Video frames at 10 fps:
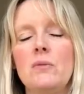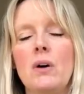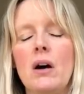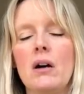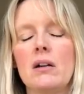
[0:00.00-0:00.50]
you
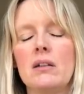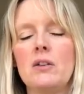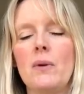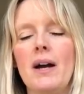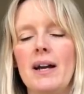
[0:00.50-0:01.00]

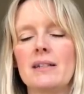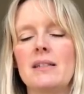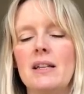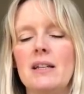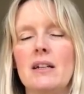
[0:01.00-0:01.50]
were
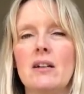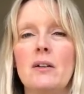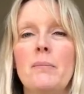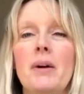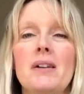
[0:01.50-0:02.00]
acting in a kind
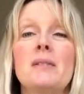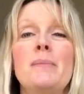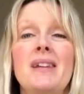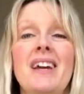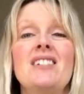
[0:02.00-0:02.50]
of
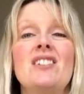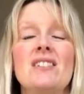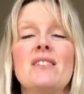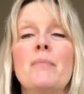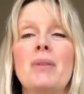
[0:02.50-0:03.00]

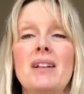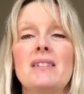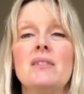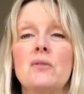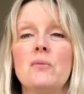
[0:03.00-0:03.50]
perspicacious and
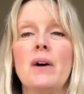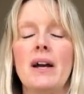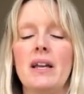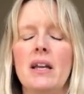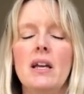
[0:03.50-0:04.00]
political
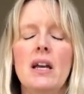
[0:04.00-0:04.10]
way.